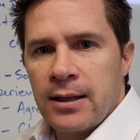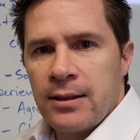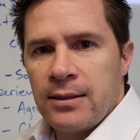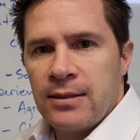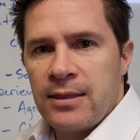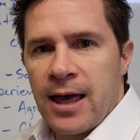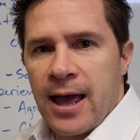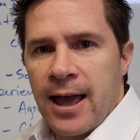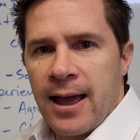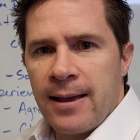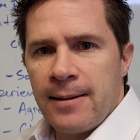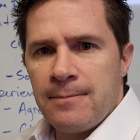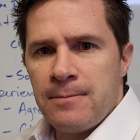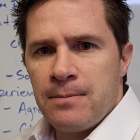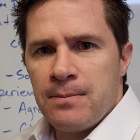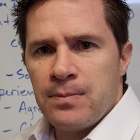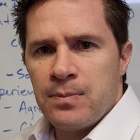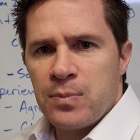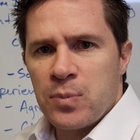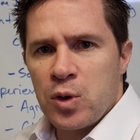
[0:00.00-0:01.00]
that
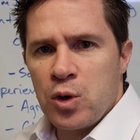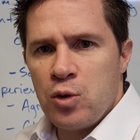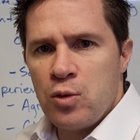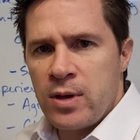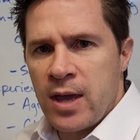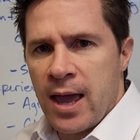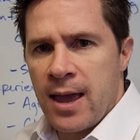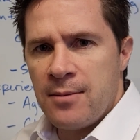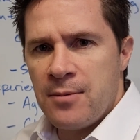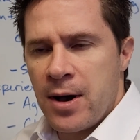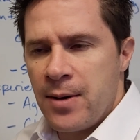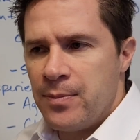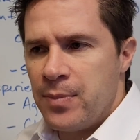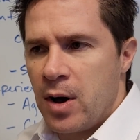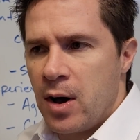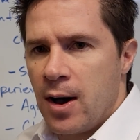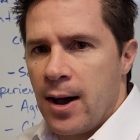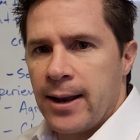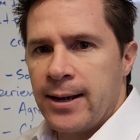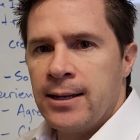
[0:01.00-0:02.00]
you came up
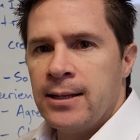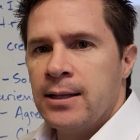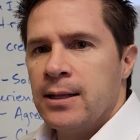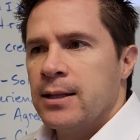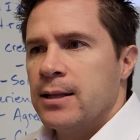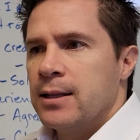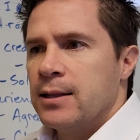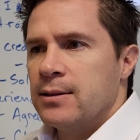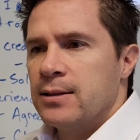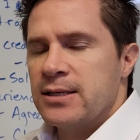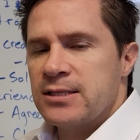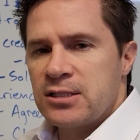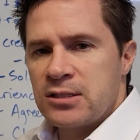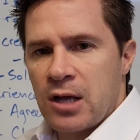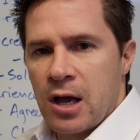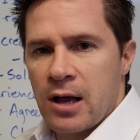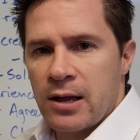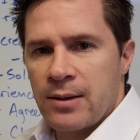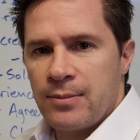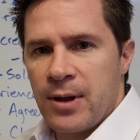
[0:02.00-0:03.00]
on. Let's
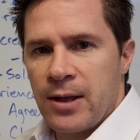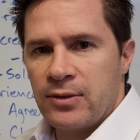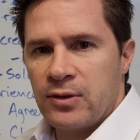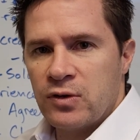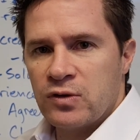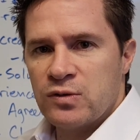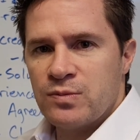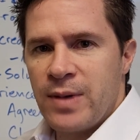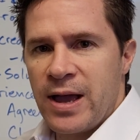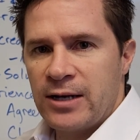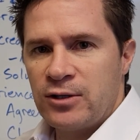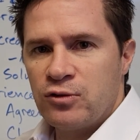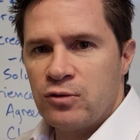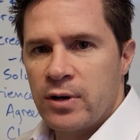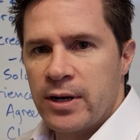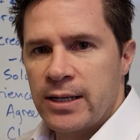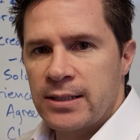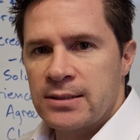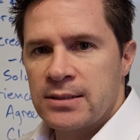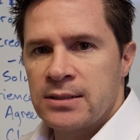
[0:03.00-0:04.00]
talk about those
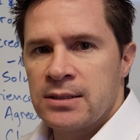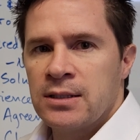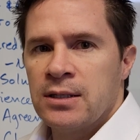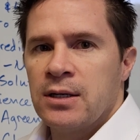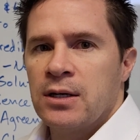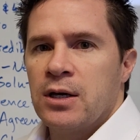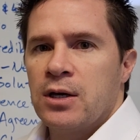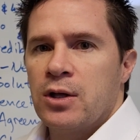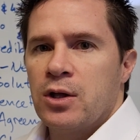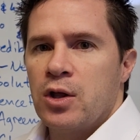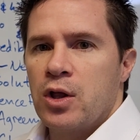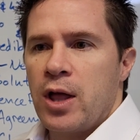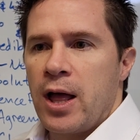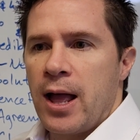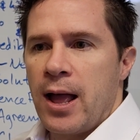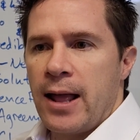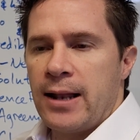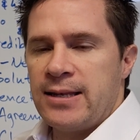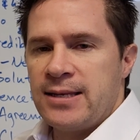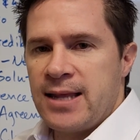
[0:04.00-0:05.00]
metrics.
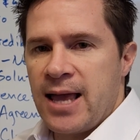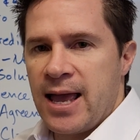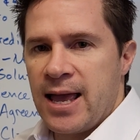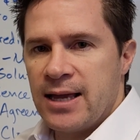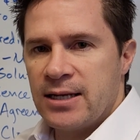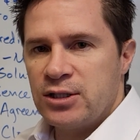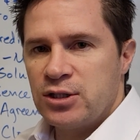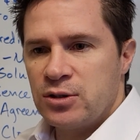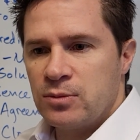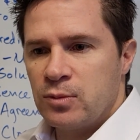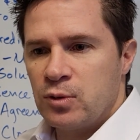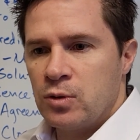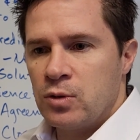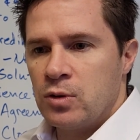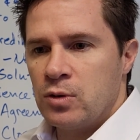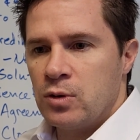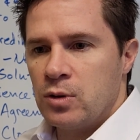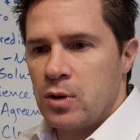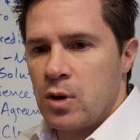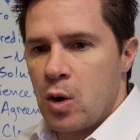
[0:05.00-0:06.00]
A
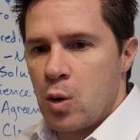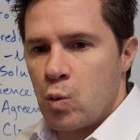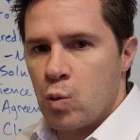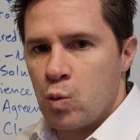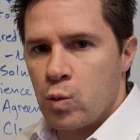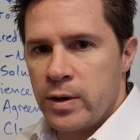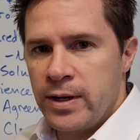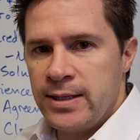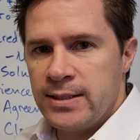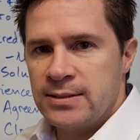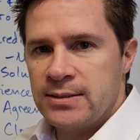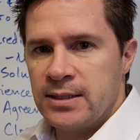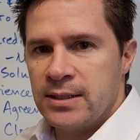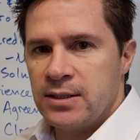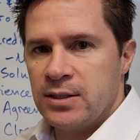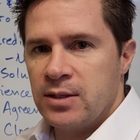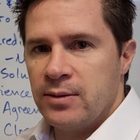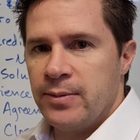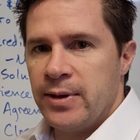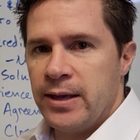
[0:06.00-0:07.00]
tangible reason
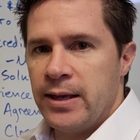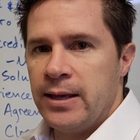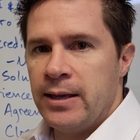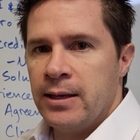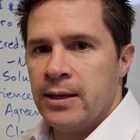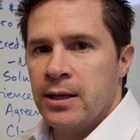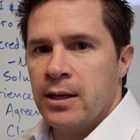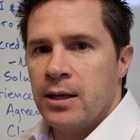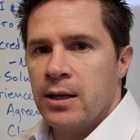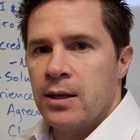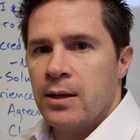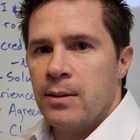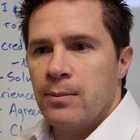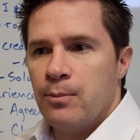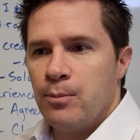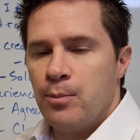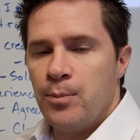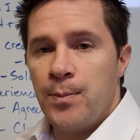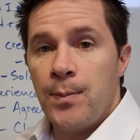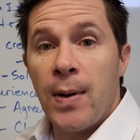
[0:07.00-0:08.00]
to be
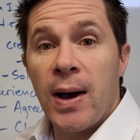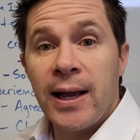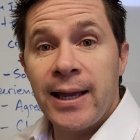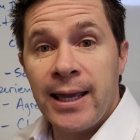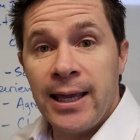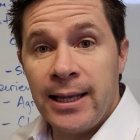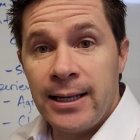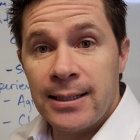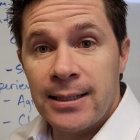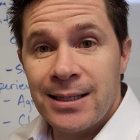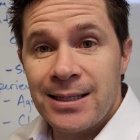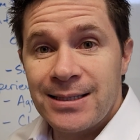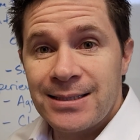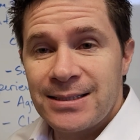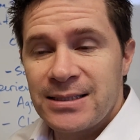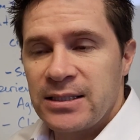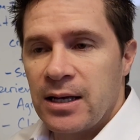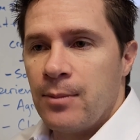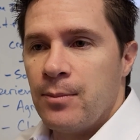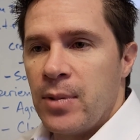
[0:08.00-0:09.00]
bugging
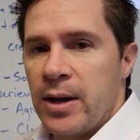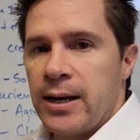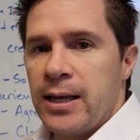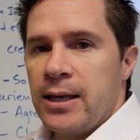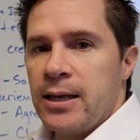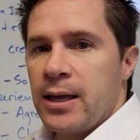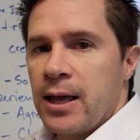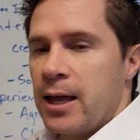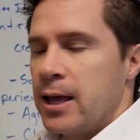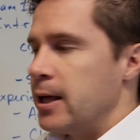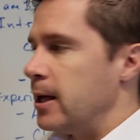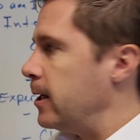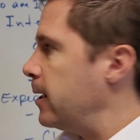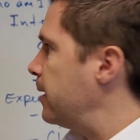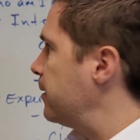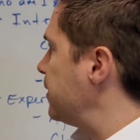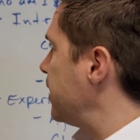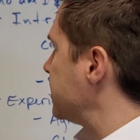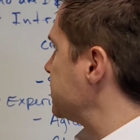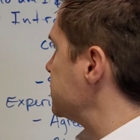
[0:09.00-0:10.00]
somebody.
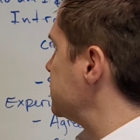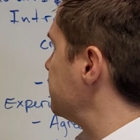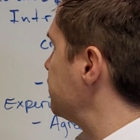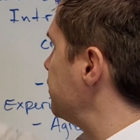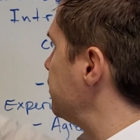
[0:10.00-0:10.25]
That's